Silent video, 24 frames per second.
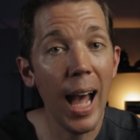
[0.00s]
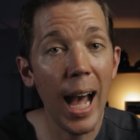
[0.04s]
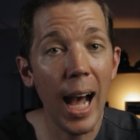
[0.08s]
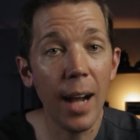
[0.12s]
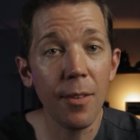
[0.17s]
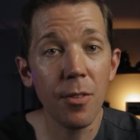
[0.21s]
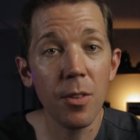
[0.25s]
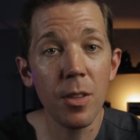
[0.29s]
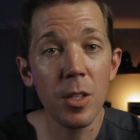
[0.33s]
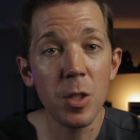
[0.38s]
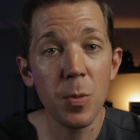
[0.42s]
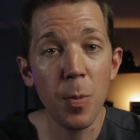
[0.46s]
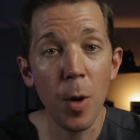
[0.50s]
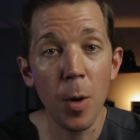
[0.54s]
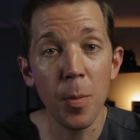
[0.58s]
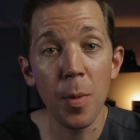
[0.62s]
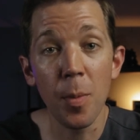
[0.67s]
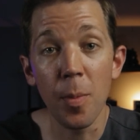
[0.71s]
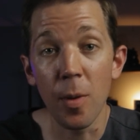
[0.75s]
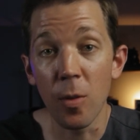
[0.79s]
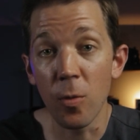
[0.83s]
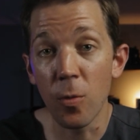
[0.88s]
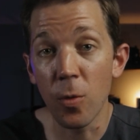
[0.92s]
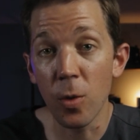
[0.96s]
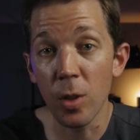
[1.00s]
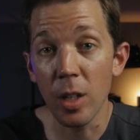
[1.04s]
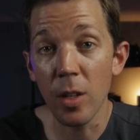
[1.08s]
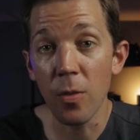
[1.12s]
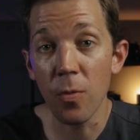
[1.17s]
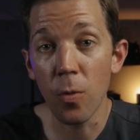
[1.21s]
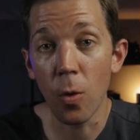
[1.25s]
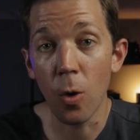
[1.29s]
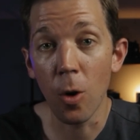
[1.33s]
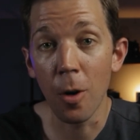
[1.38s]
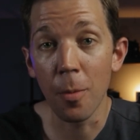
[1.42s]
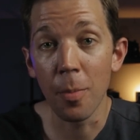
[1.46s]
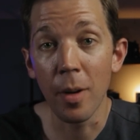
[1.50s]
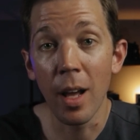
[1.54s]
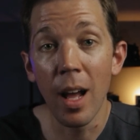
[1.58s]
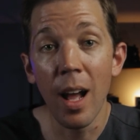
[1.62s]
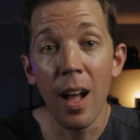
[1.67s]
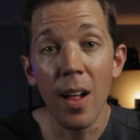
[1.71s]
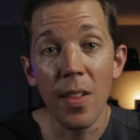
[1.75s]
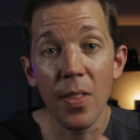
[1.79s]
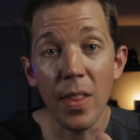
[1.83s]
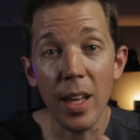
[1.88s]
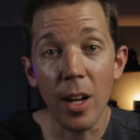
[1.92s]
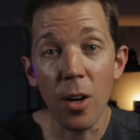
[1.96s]
After the sperm have been fully formed,
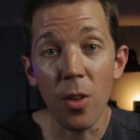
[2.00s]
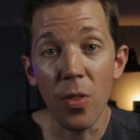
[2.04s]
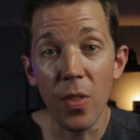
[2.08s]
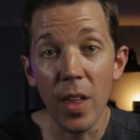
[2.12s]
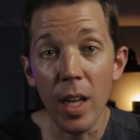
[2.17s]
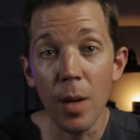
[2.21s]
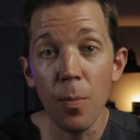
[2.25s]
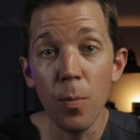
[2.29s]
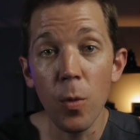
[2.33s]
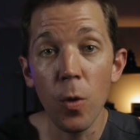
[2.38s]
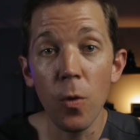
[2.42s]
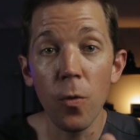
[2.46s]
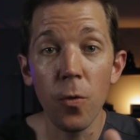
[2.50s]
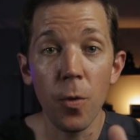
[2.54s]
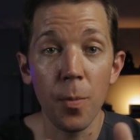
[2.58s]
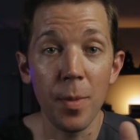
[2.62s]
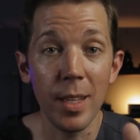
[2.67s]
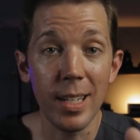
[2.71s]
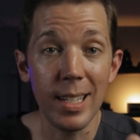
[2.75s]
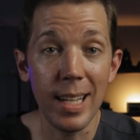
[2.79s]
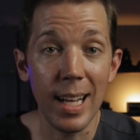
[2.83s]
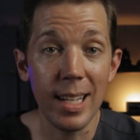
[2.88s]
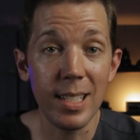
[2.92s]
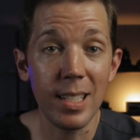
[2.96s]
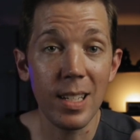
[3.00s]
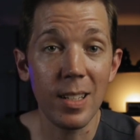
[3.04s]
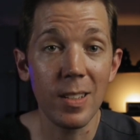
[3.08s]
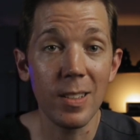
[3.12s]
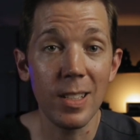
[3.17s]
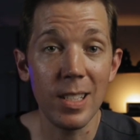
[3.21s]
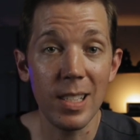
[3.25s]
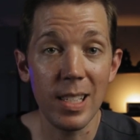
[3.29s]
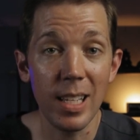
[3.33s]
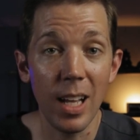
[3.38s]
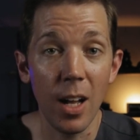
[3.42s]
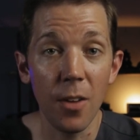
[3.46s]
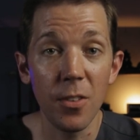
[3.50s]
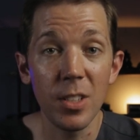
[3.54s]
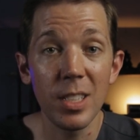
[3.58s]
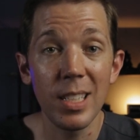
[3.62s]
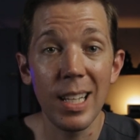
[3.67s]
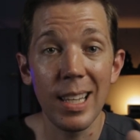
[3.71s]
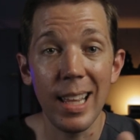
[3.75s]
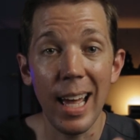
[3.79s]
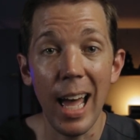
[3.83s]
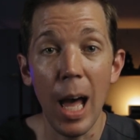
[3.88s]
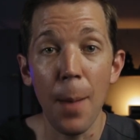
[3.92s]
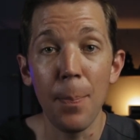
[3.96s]
they are then moved from the testicle itself
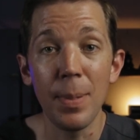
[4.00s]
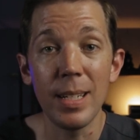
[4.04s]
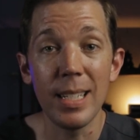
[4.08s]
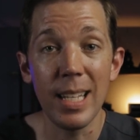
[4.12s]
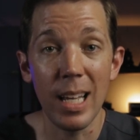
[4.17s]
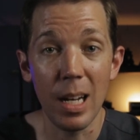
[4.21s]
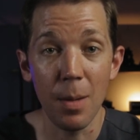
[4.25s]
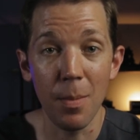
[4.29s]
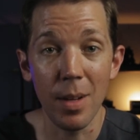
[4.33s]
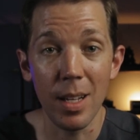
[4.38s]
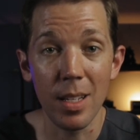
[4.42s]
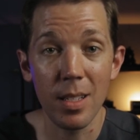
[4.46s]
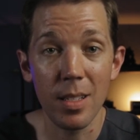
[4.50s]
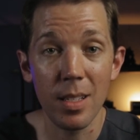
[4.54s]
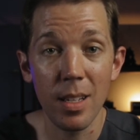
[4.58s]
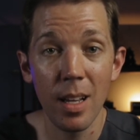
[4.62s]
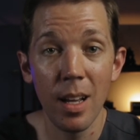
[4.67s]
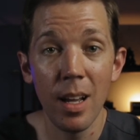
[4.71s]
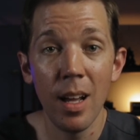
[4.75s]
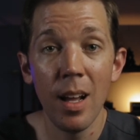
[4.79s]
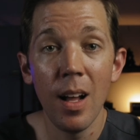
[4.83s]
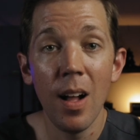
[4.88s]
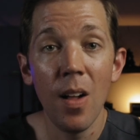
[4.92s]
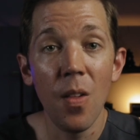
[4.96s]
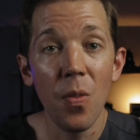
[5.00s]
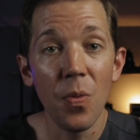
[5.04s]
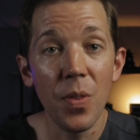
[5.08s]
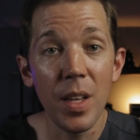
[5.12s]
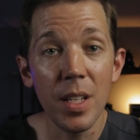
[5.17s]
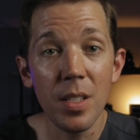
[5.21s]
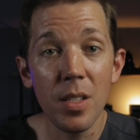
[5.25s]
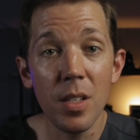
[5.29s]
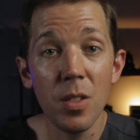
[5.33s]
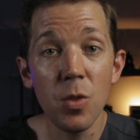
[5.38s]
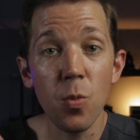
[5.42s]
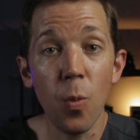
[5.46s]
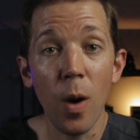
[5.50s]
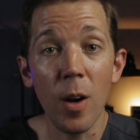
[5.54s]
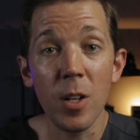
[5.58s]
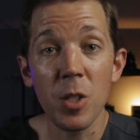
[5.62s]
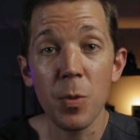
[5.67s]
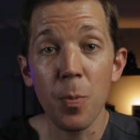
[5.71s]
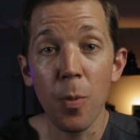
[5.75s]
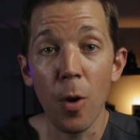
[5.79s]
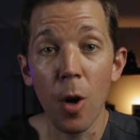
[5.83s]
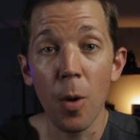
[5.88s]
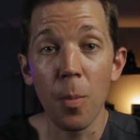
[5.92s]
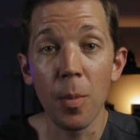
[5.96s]
to the epididymis. This is where
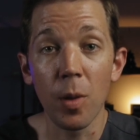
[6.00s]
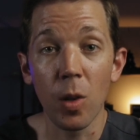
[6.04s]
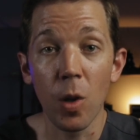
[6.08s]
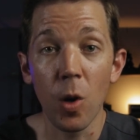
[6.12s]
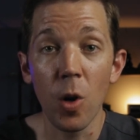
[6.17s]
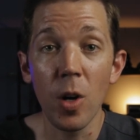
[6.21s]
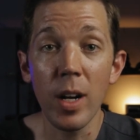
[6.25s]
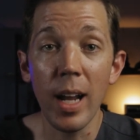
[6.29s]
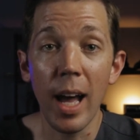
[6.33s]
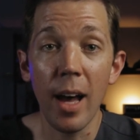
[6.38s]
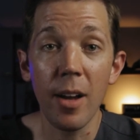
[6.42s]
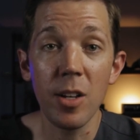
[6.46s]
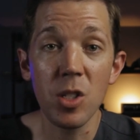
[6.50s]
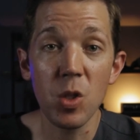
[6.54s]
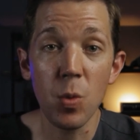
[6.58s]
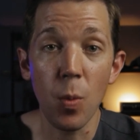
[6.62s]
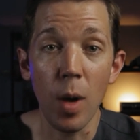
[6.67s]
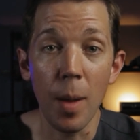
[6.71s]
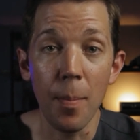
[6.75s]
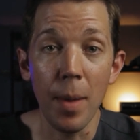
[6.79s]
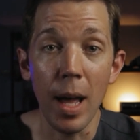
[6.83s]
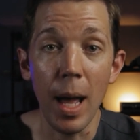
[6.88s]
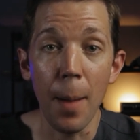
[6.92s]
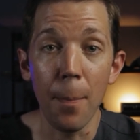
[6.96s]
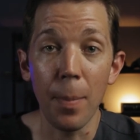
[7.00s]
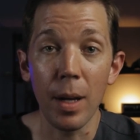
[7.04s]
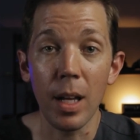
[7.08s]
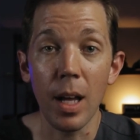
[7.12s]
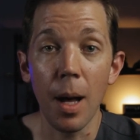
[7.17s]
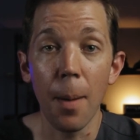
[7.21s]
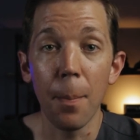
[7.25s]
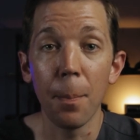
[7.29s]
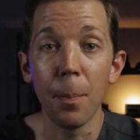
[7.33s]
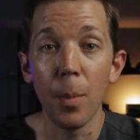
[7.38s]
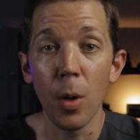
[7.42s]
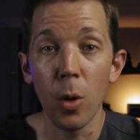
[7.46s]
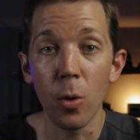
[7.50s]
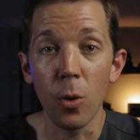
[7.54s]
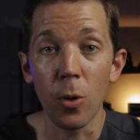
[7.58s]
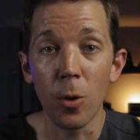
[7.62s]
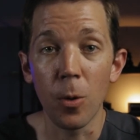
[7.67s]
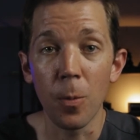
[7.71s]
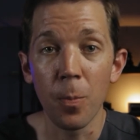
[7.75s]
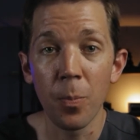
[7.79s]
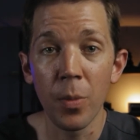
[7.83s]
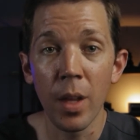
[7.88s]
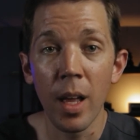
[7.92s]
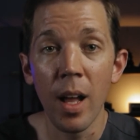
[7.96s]
sperm learn how to swim and become
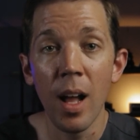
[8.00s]
motile.